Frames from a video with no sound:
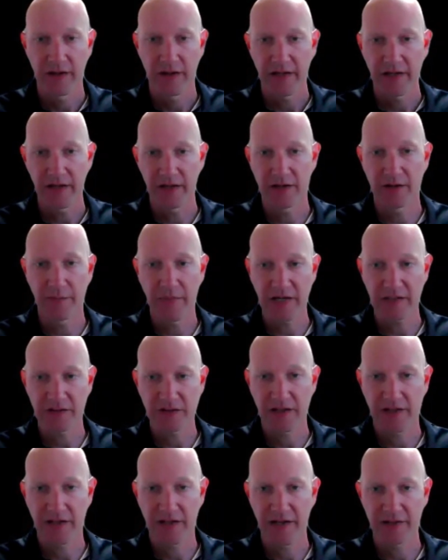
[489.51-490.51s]
In
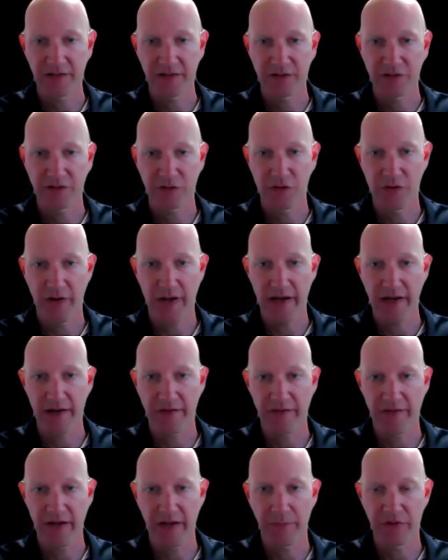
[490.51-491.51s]
domestic cases, you have
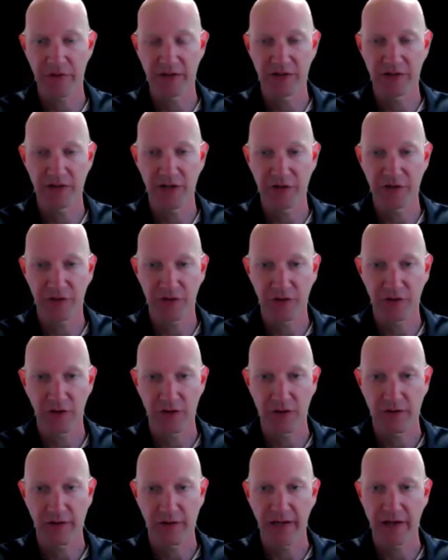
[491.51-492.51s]
a
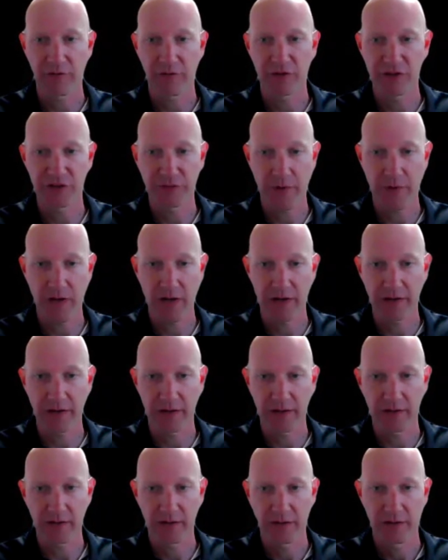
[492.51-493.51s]
petitioner and respondent.